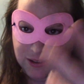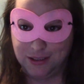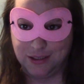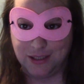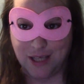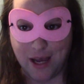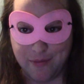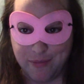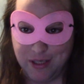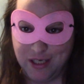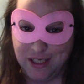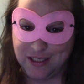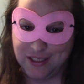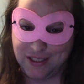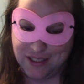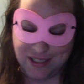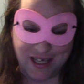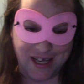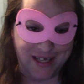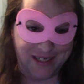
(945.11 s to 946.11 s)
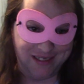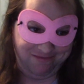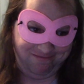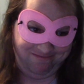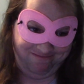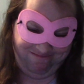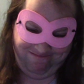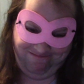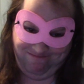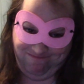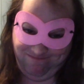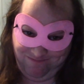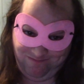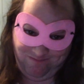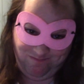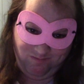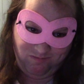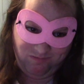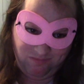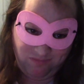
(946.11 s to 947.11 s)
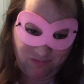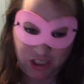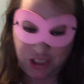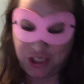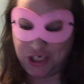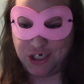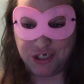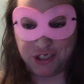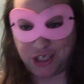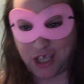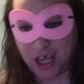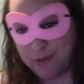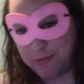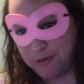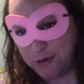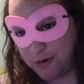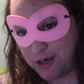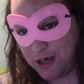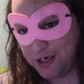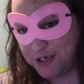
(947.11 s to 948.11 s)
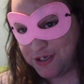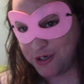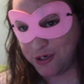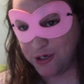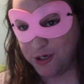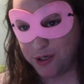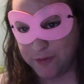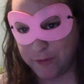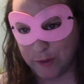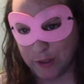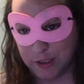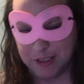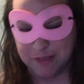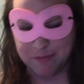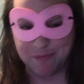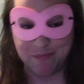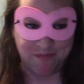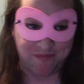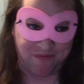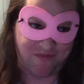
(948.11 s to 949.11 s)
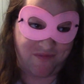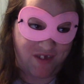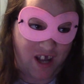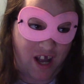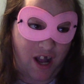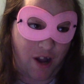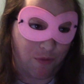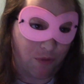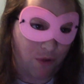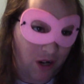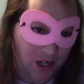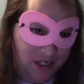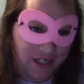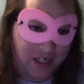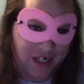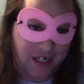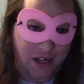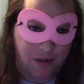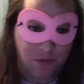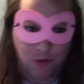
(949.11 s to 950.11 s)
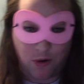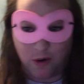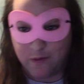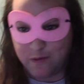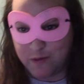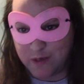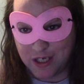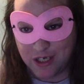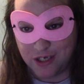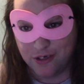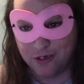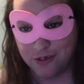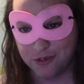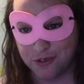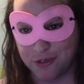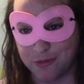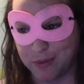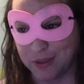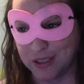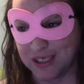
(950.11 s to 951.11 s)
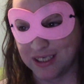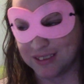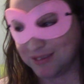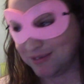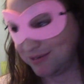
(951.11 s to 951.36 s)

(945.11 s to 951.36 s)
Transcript: That being said, this year's Gameuary is over. I wanted to get more videos, but